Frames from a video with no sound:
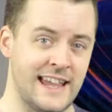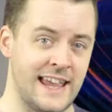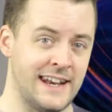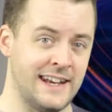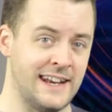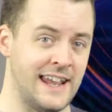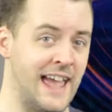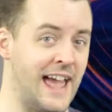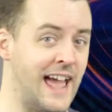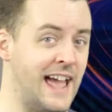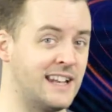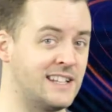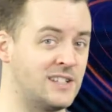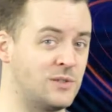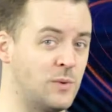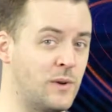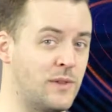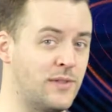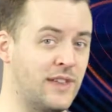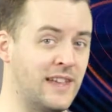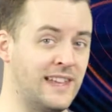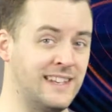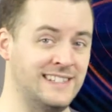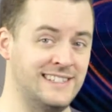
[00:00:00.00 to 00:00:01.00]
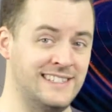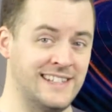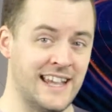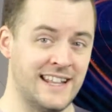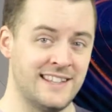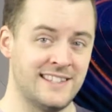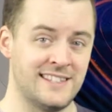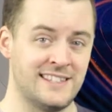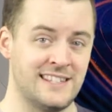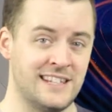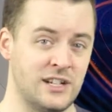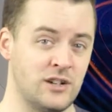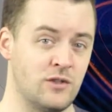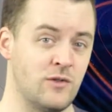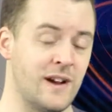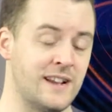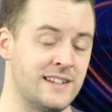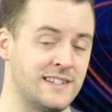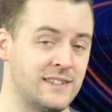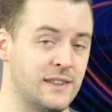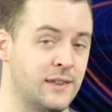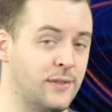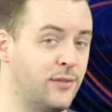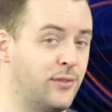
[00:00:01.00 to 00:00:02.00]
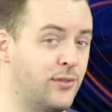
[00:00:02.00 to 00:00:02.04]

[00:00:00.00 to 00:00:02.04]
and ads with a density greater than